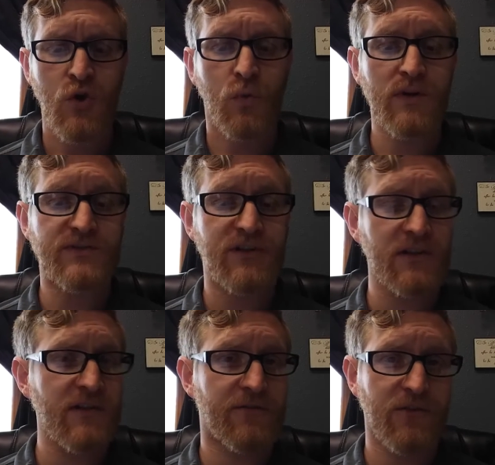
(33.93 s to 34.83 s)
What is done
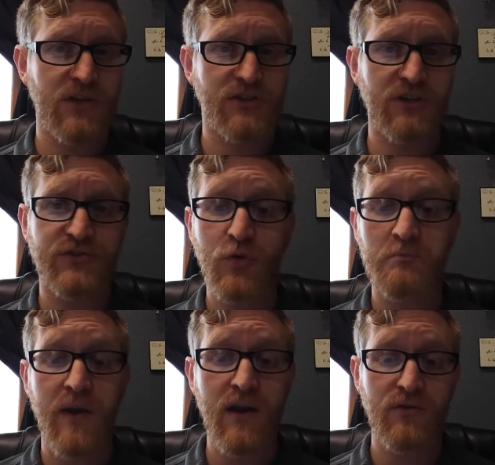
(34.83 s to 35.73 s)
in the flesh has no
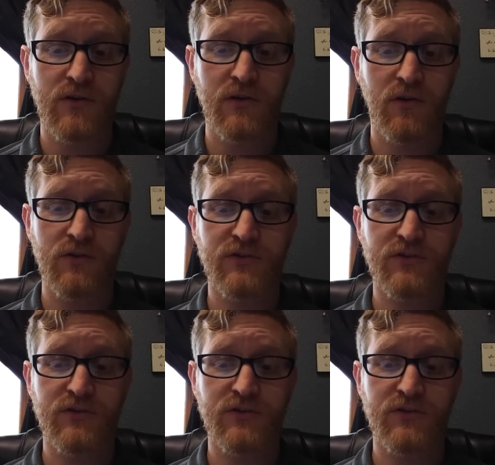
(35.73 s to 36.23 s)
bearing on